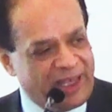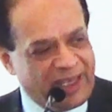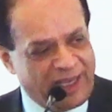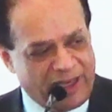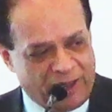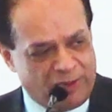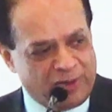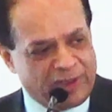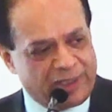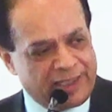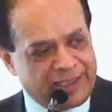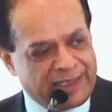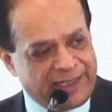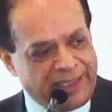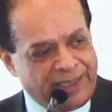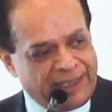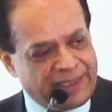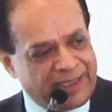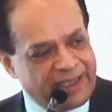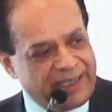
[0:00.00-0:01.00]
You know what is
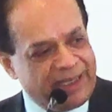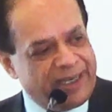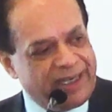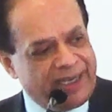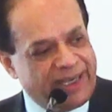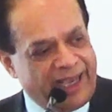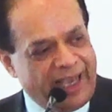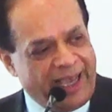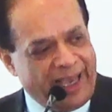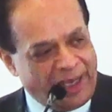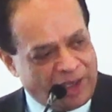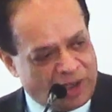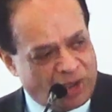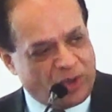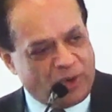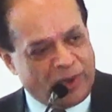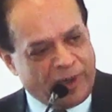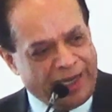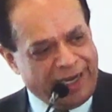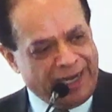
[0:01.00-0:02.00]
it?
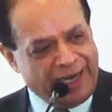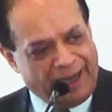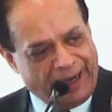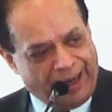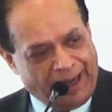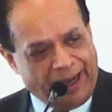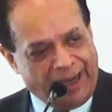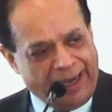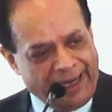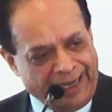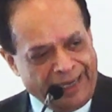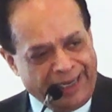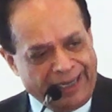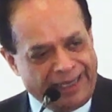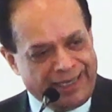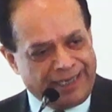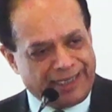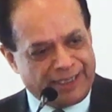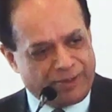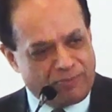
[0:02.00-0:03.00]
H-O-L-I
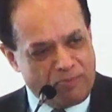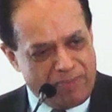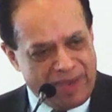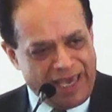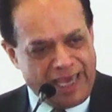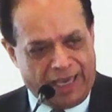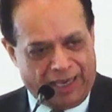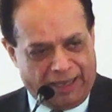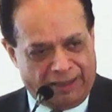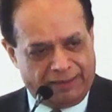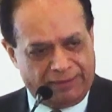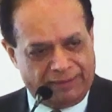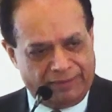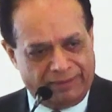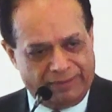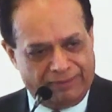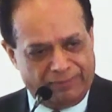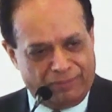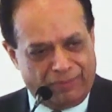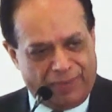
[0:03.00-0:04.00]
is me,
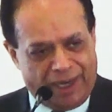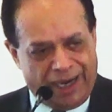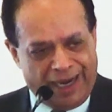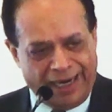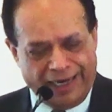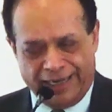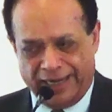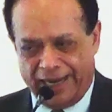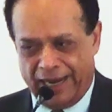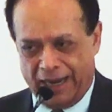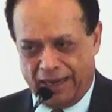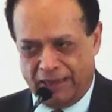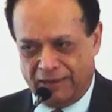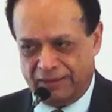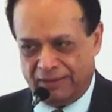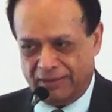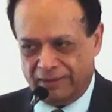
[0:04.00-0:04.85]
my day.